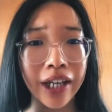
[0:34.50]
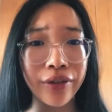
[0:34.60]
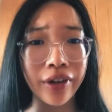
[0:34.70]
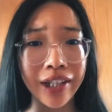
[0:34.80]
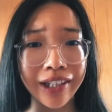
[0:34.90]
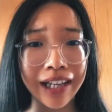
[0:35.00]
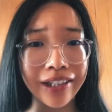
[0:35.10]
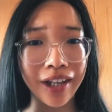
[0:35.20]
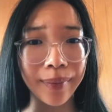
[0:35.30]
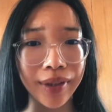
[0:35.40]
Here are the
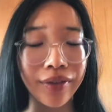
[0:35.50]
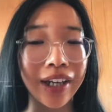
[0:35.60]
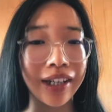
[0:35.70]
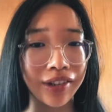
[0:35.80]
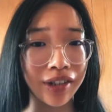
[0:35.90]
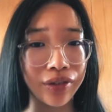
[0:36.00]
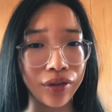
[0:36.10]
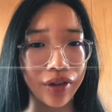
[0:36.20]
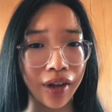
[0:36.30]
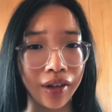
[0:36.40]
exact timings for English
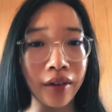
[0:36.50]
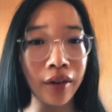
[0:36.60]
literature.